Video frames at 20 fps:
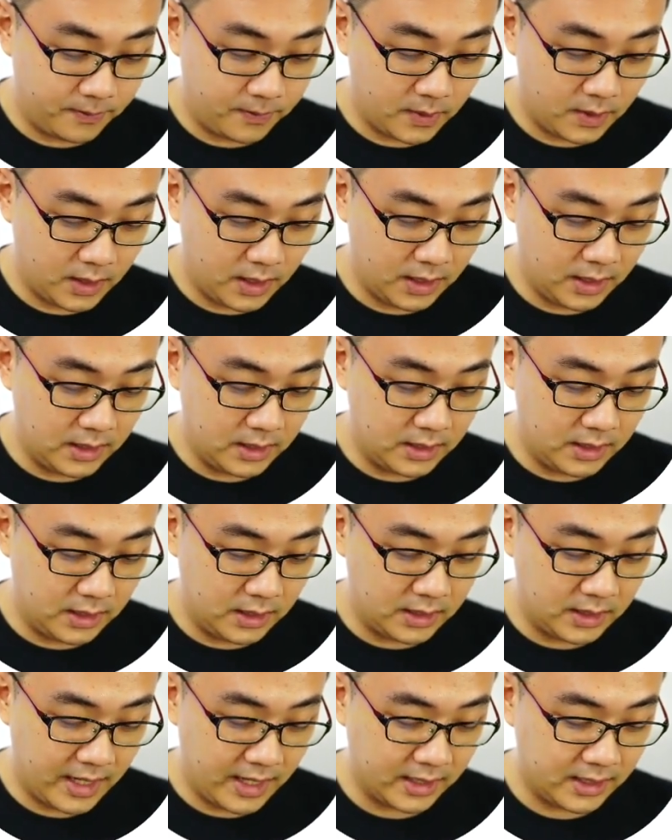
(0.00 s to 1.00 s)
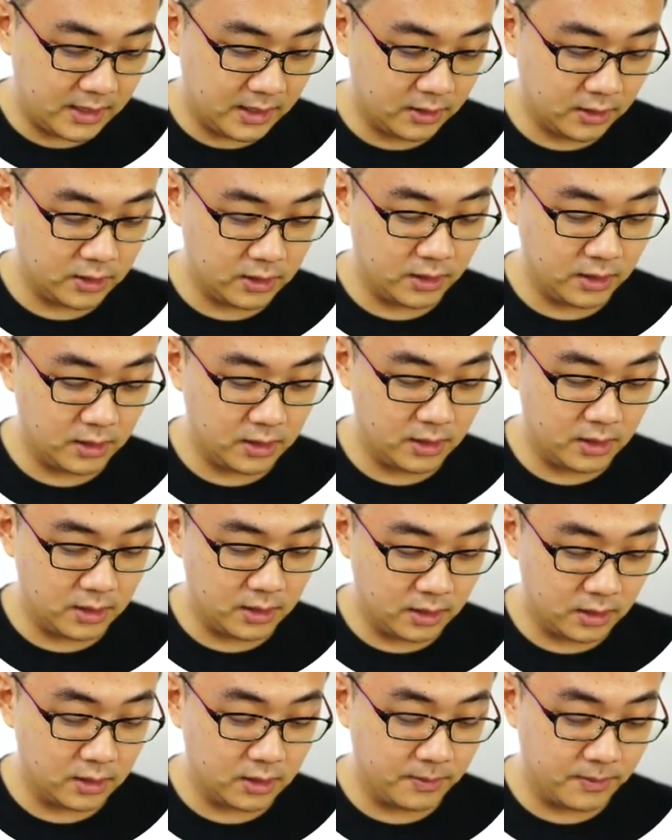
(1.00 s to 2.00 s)
Okay, this x here is a
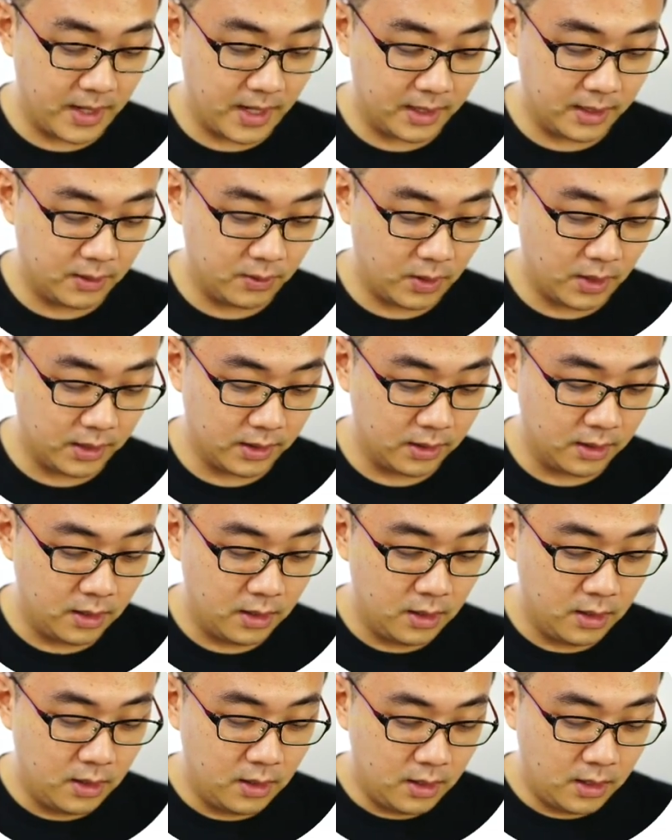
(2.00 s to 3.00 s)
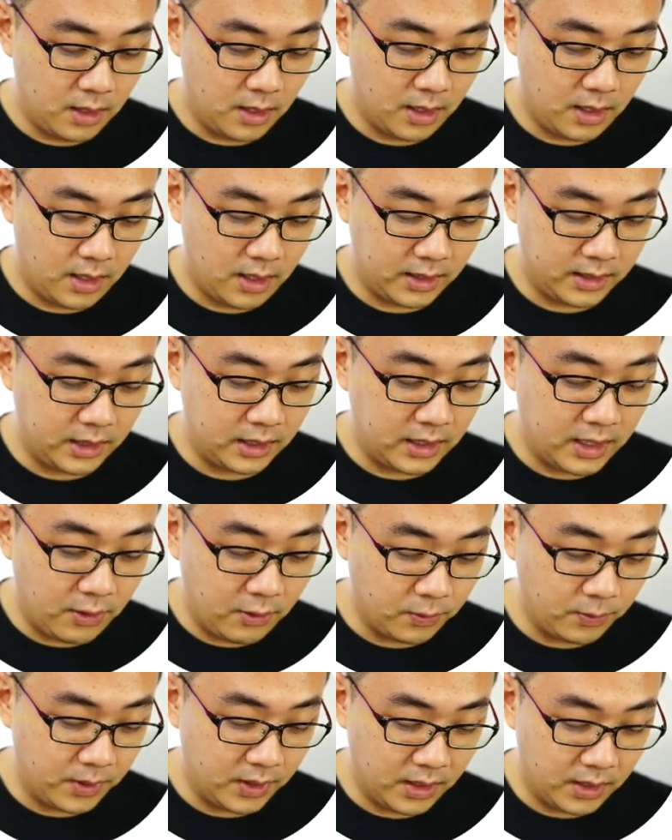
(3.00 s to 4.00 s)
better one. I think that would
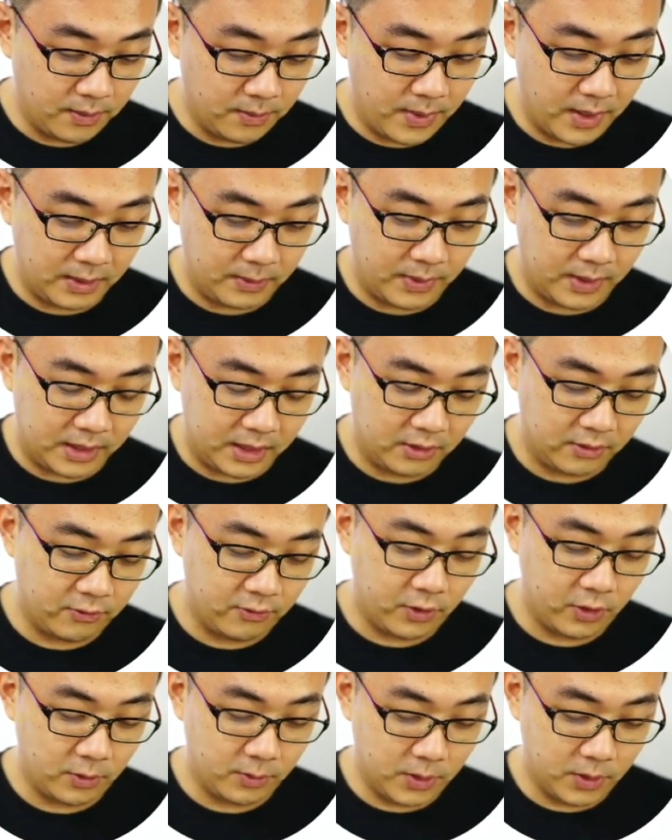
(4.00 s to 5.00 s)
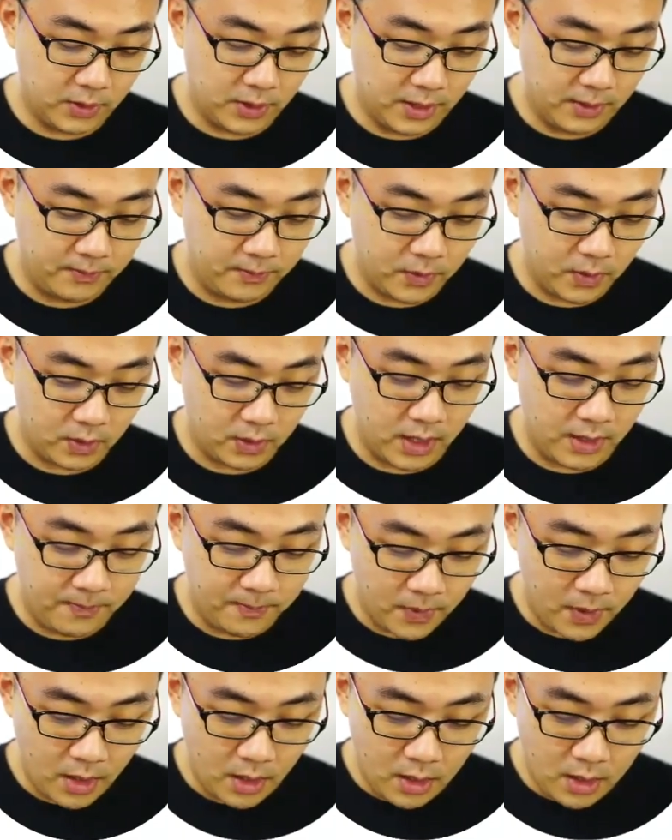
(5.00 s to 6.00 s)
be the better variable then. Okay,
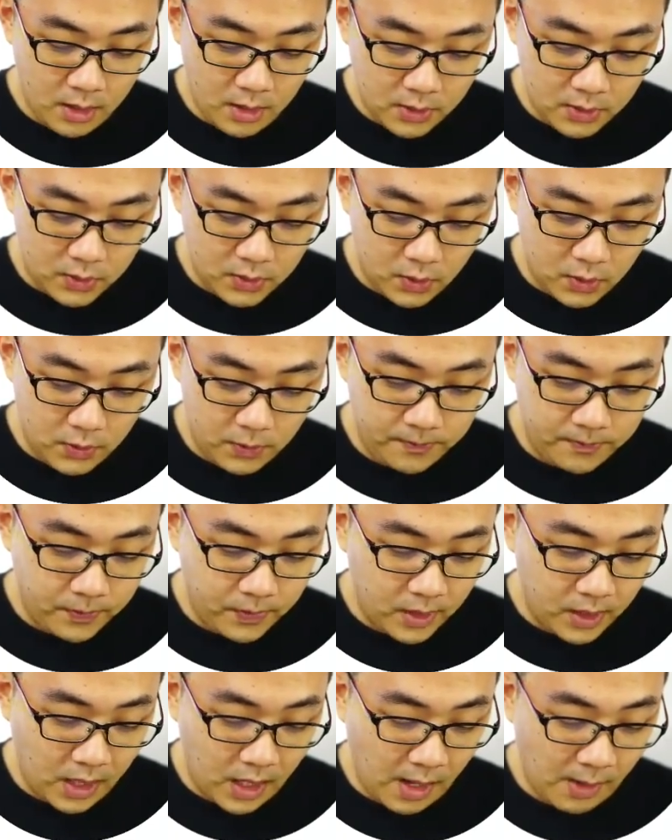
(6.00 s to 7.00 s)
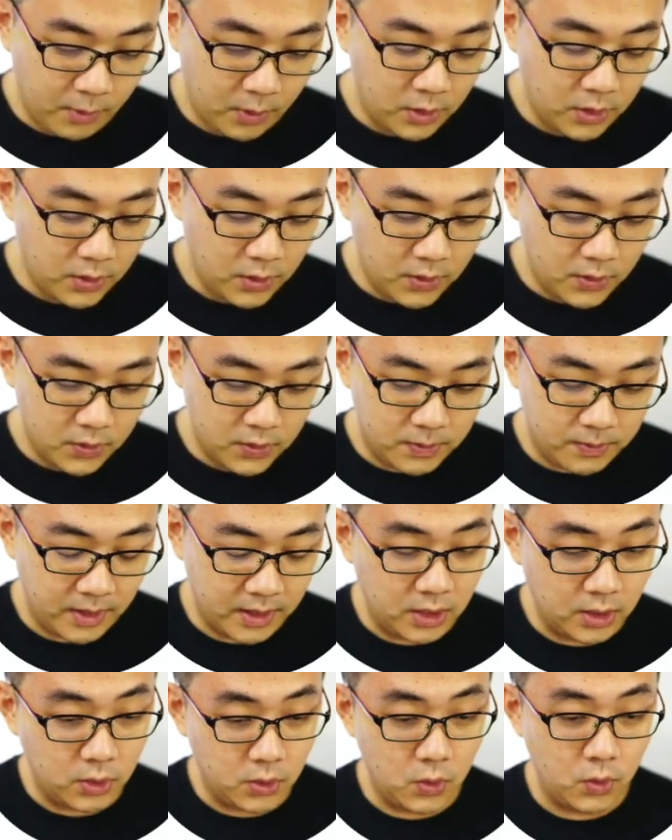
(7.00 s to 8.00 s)
so I'm going to use
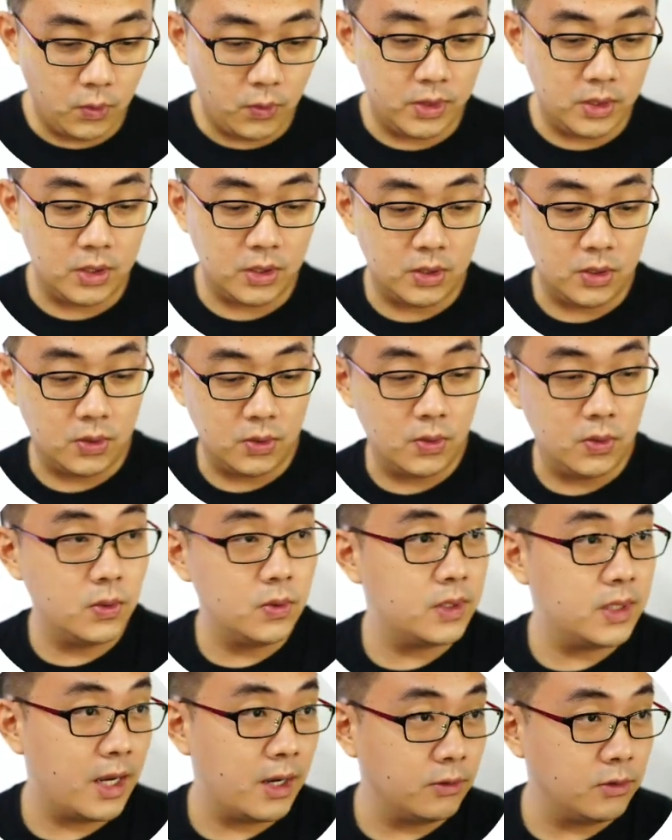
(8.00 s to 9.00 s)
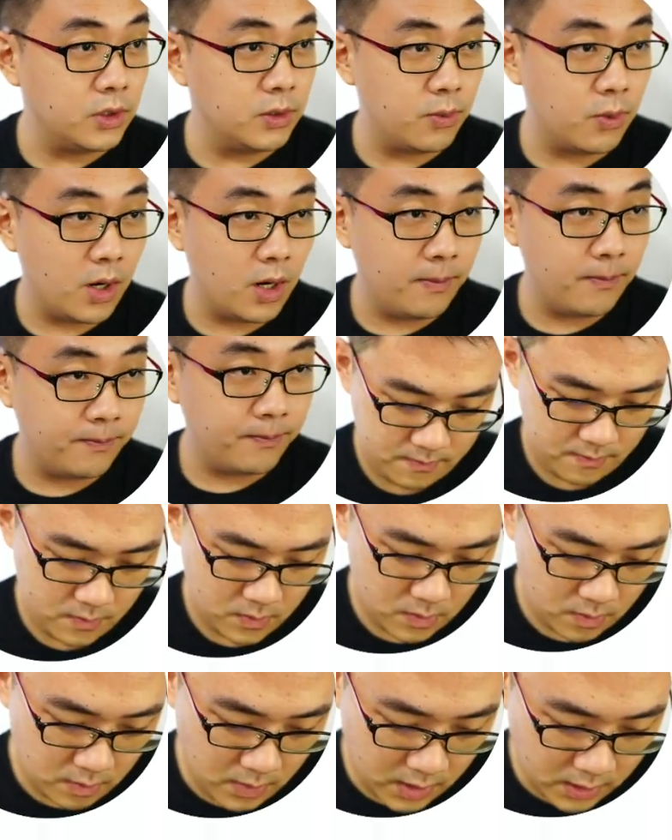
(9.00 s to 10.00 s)
method 2, which is use algebra.
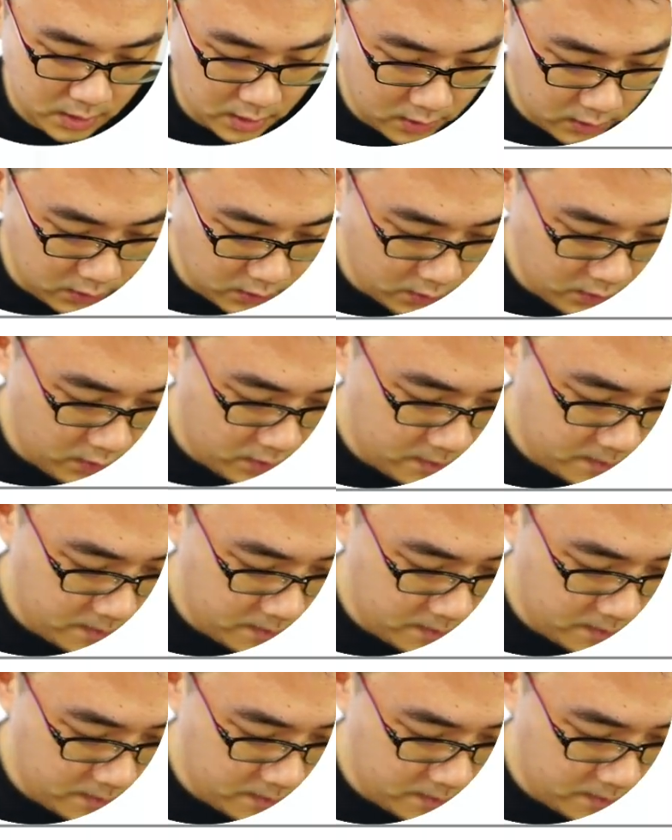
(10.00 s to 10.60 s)
Method 2.